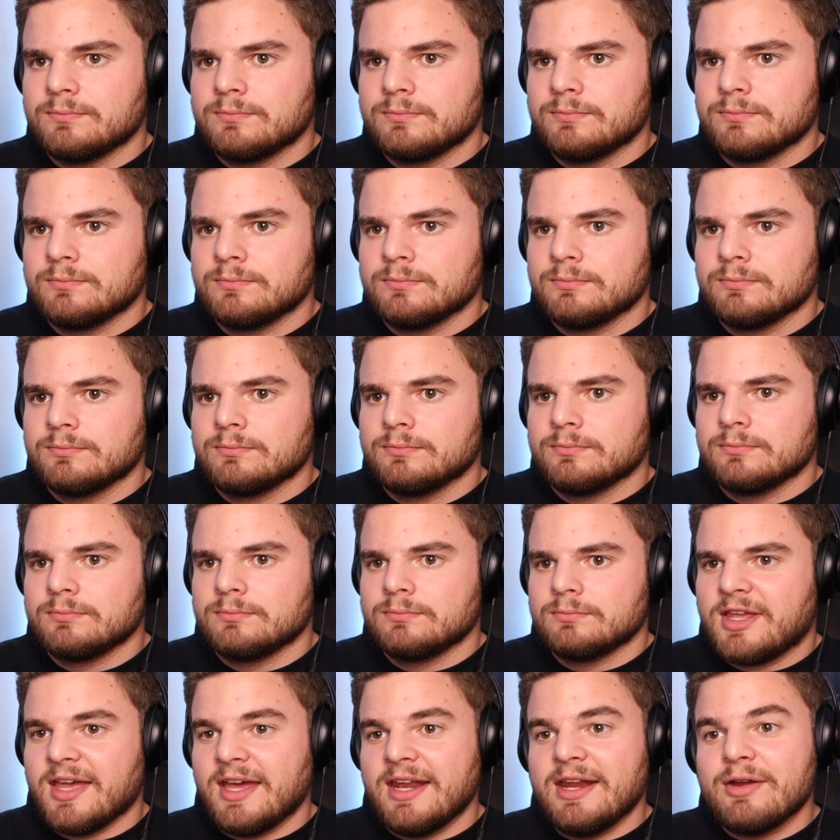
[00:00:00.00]
school.
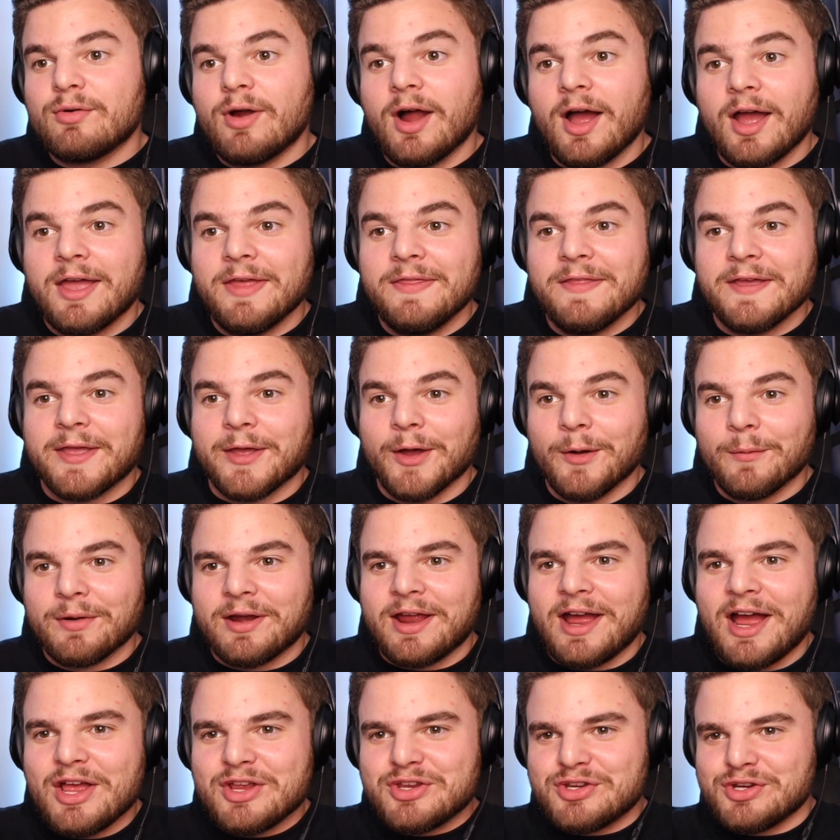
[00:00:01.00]
Kenny rocking the Cobra
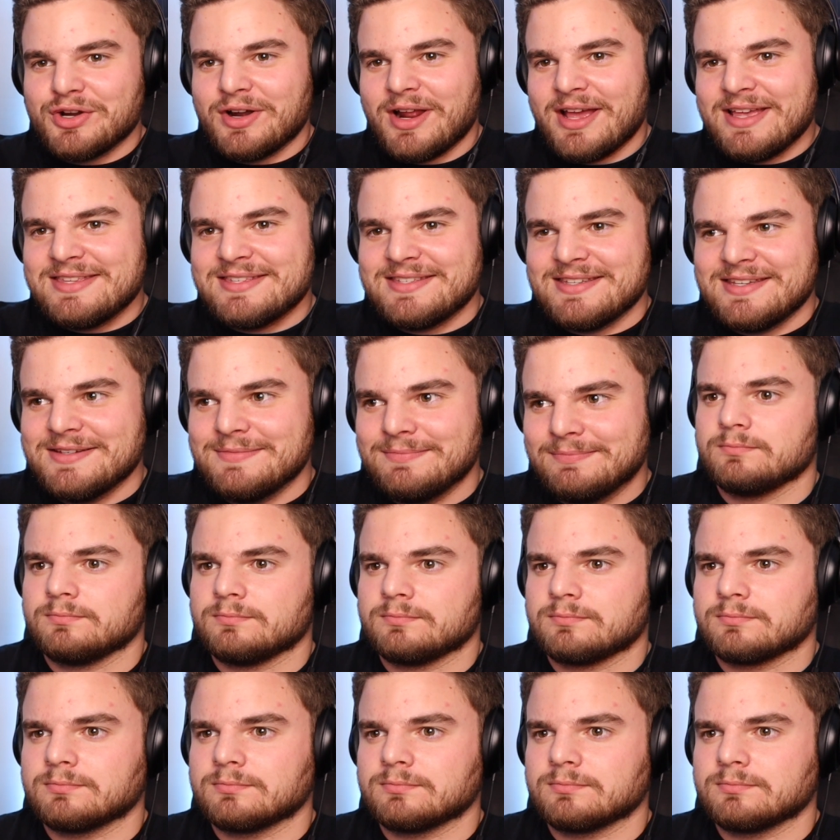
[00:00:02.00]
Kai shirt. I see him.